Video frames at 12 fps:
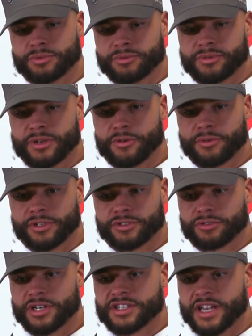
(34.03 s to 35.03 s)
We know the
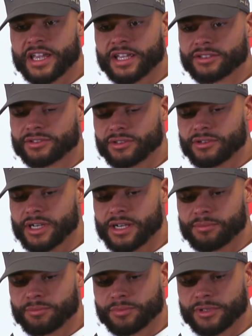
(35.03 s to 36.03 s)
stretch ahead,
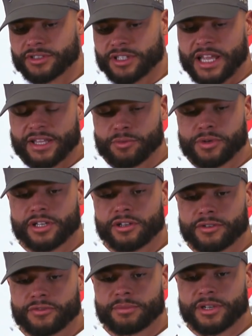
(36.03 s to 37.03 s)
so there's a lot that we can
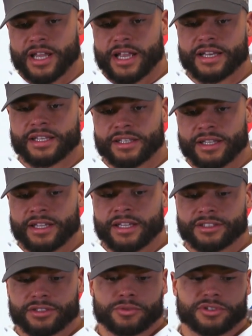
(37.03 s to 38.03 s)
learn from tonight. And
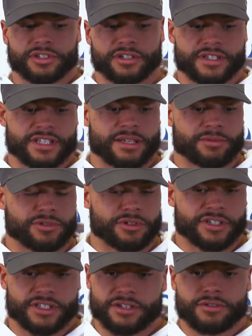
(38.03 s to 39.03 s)
this is a resilient team that's going
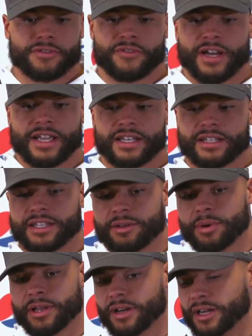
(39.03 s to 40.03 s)
to continue to fight and
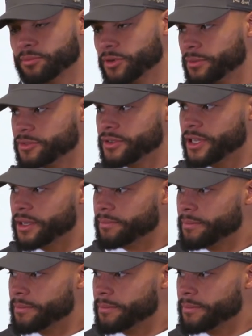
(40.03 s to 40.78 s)
get better. I can promise you that.